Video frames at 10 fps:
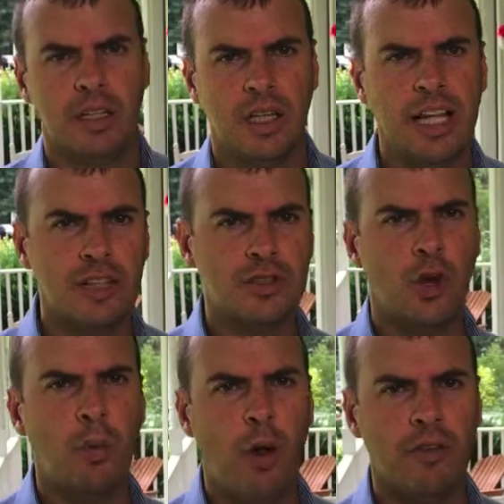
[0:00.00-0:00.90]
Like the
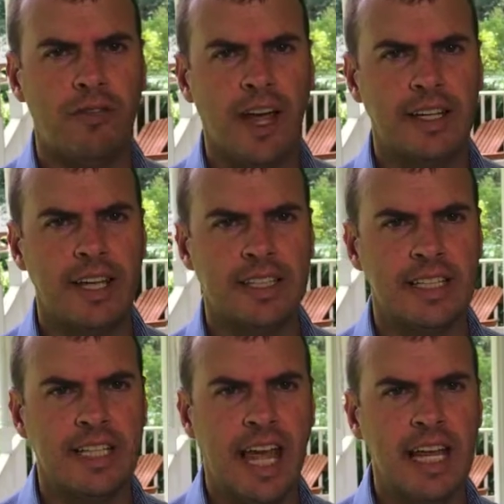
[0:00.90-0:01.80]
snowball effect, as
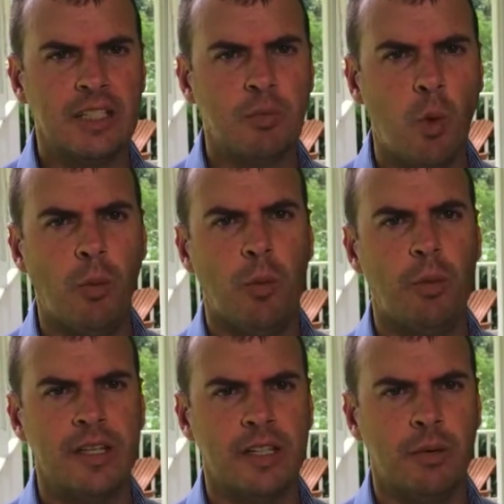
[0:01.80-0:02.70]
it gains more
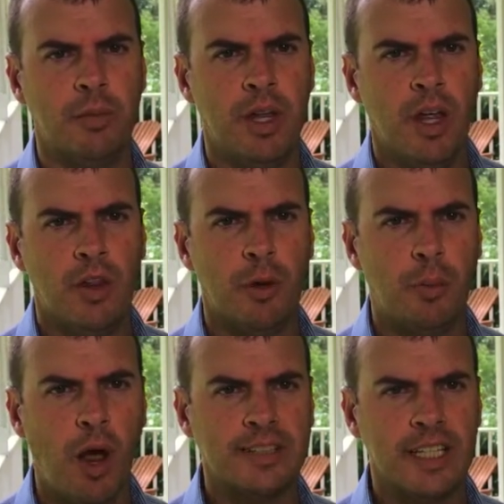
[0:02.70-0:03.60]
momentum, the
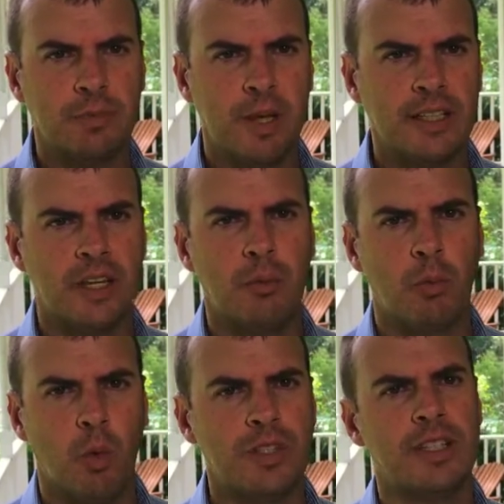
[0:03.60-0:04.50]
process picks up
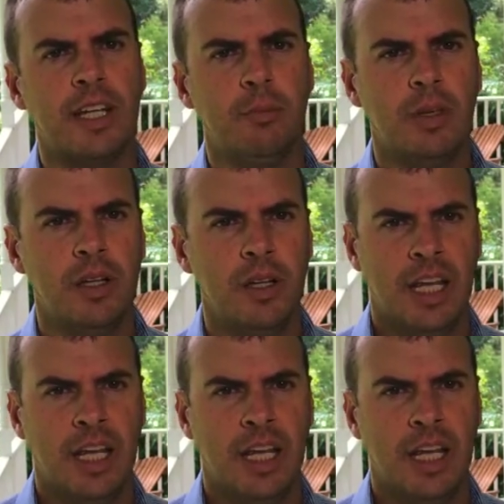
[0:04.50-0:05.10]
more steam.